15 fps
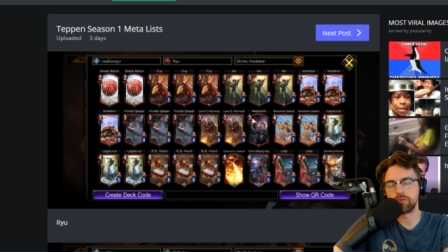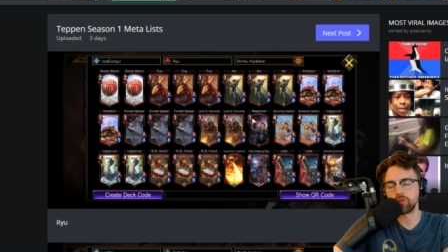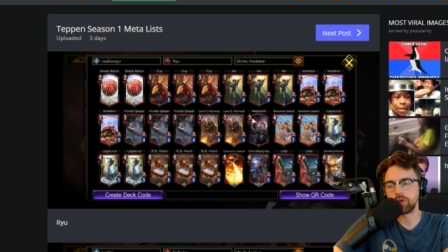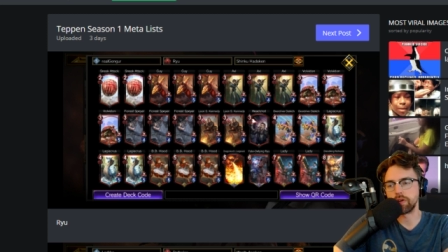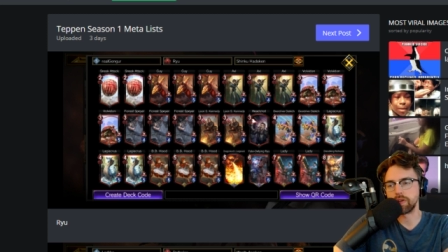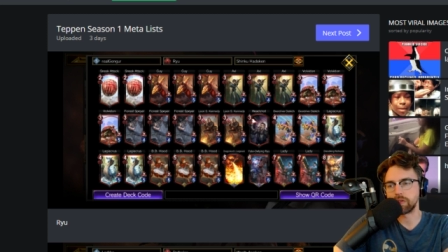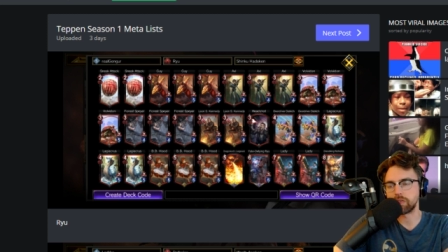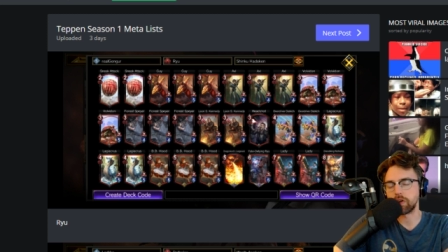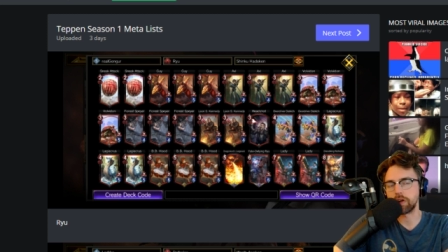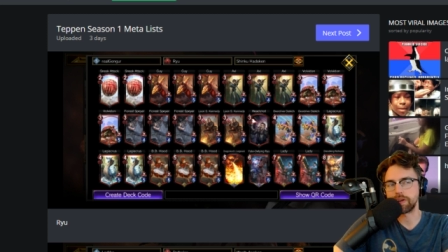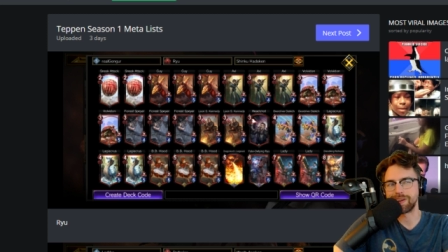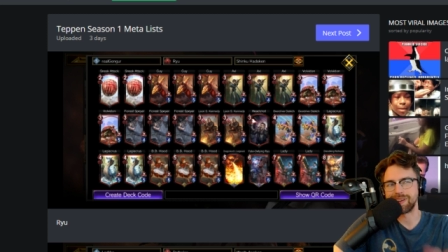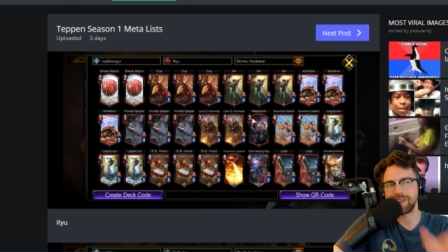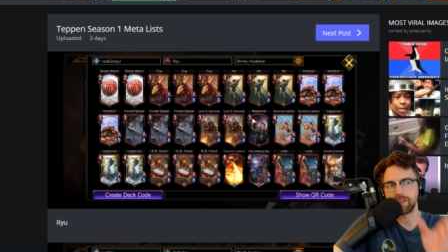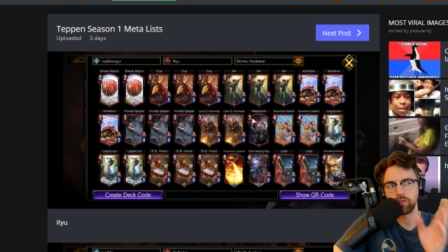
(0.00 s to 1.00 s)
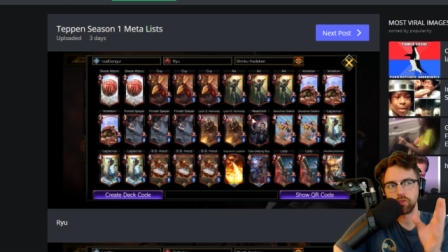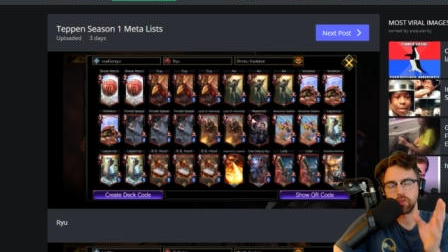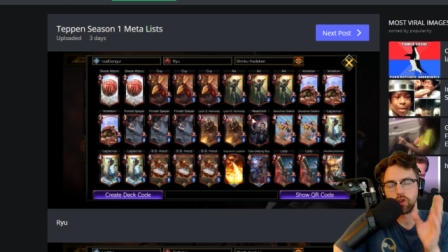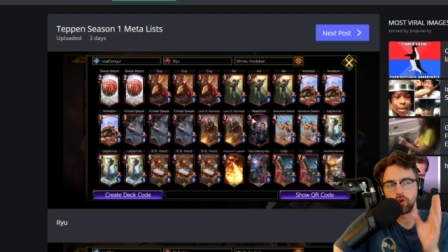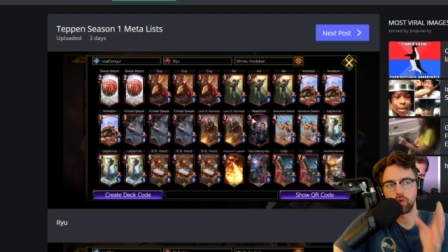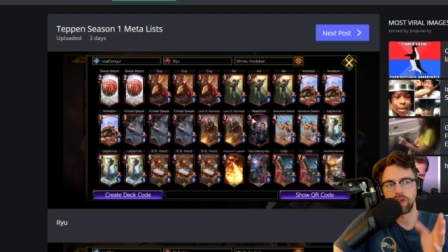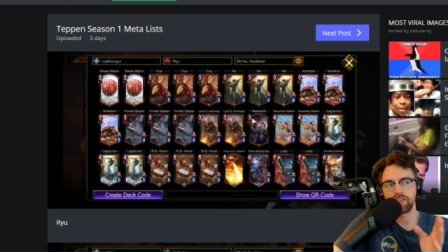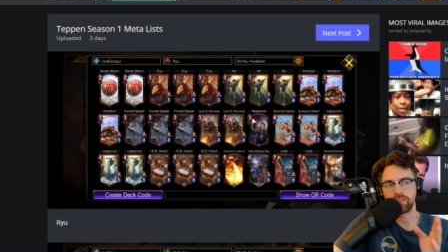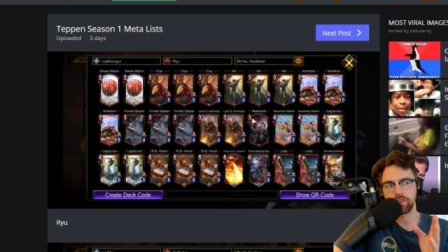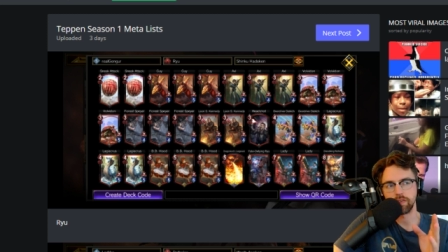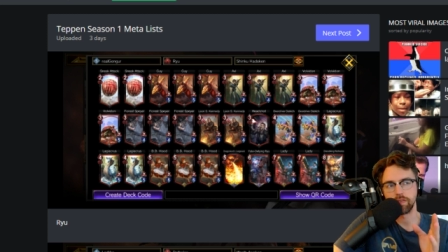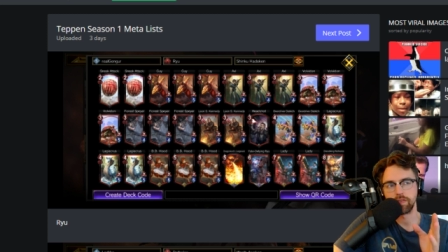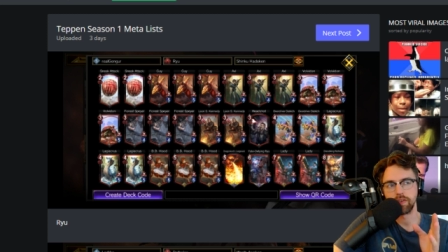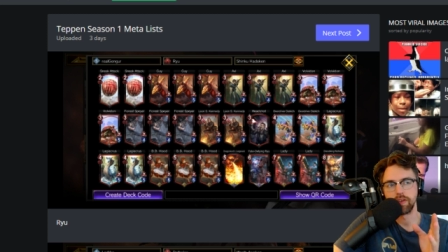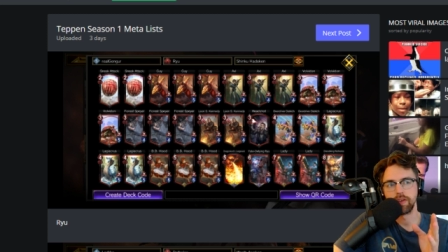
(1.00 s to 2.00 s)
starting to like those
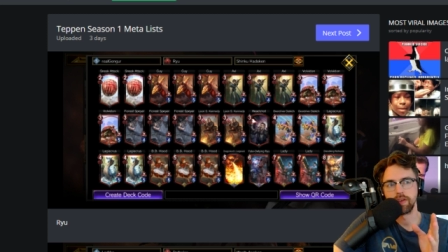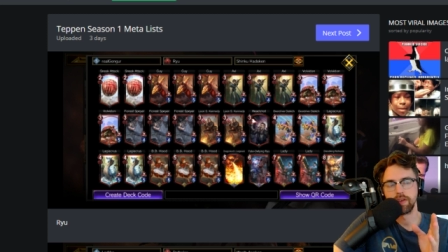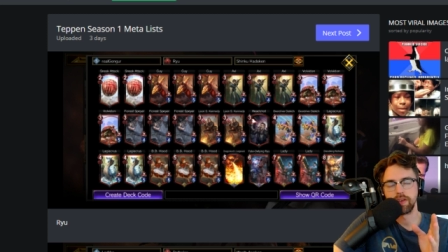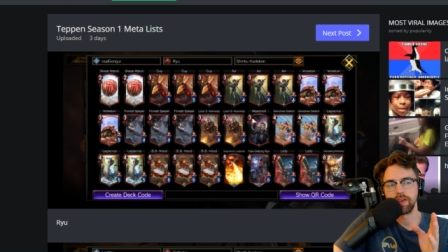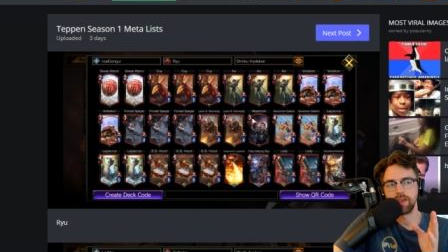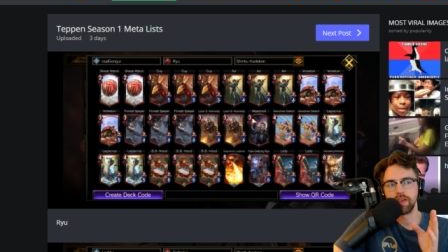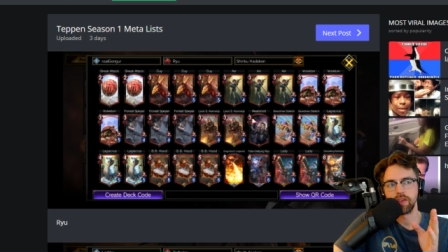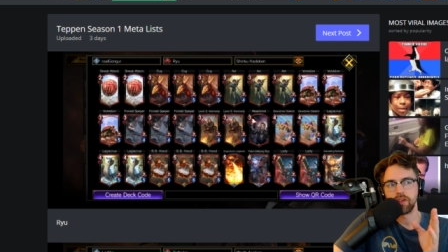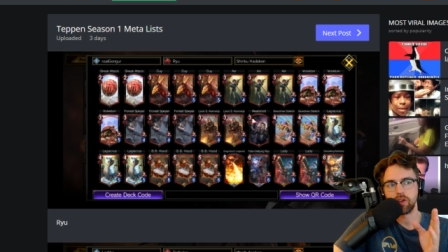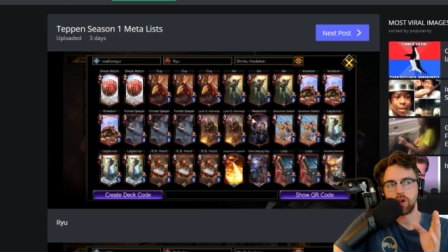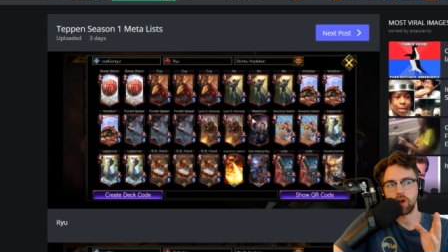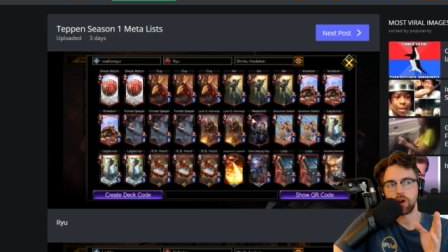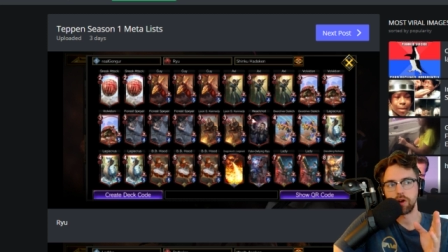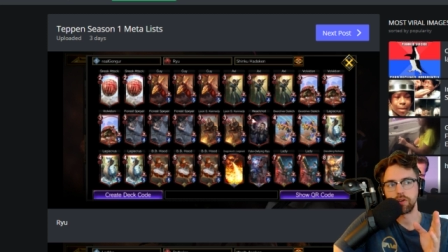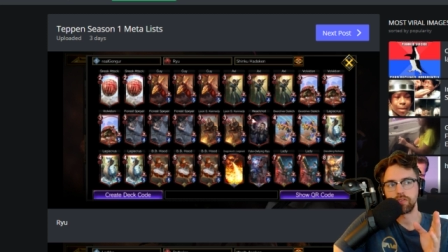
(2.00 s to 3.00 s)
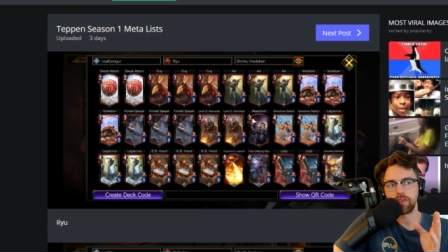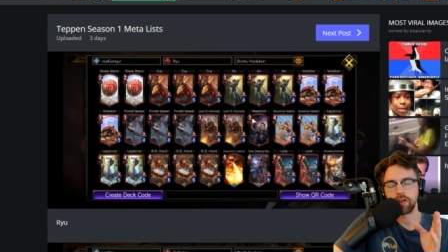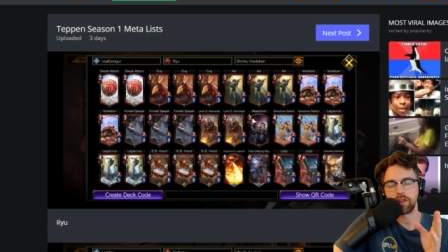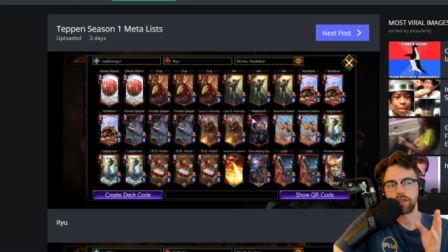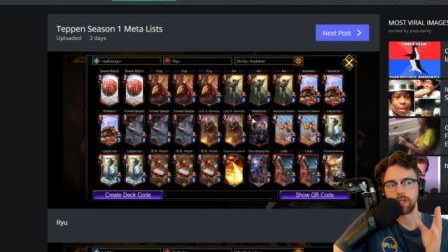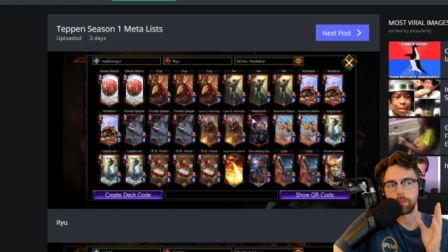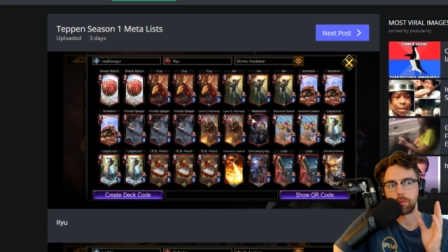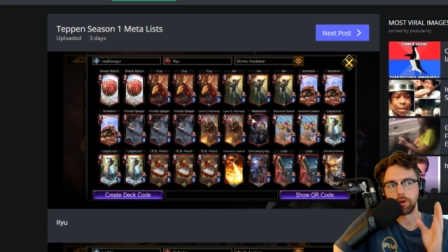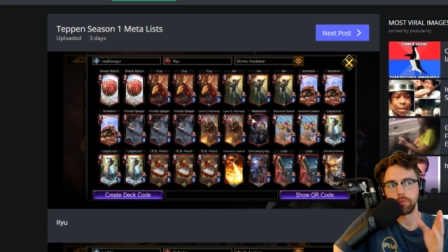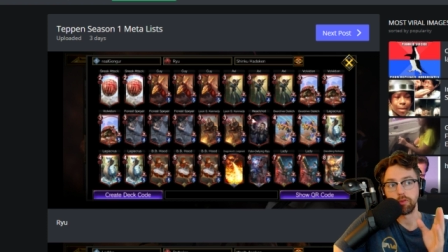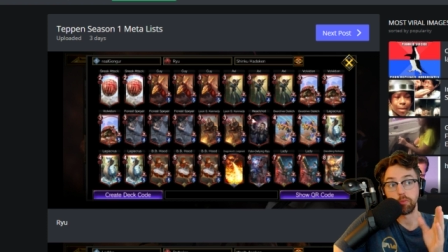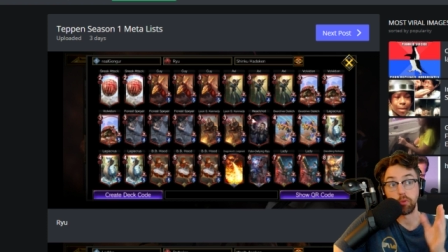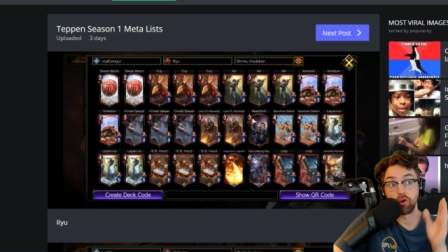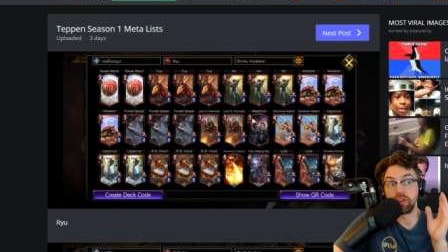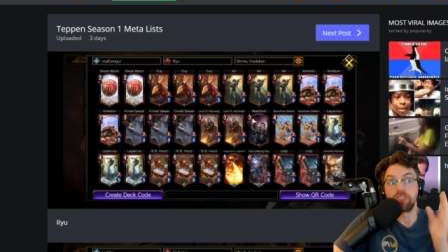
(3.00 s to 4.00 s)
aggressive cards that are like you put them on
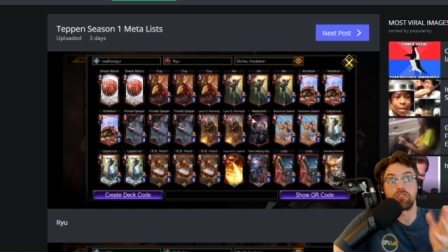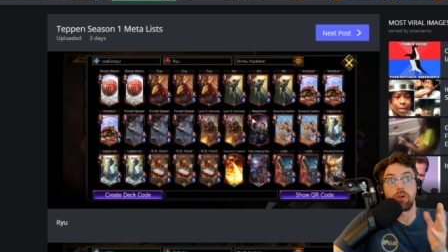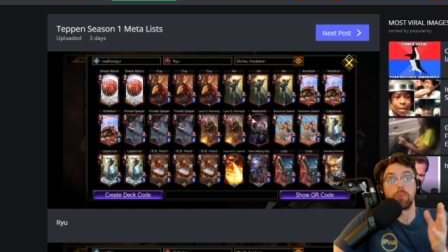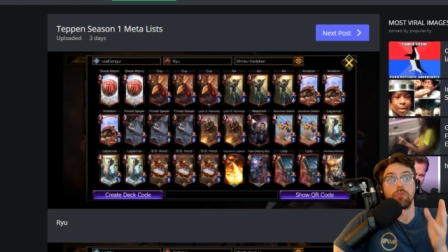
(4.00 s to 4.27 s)
the board and it's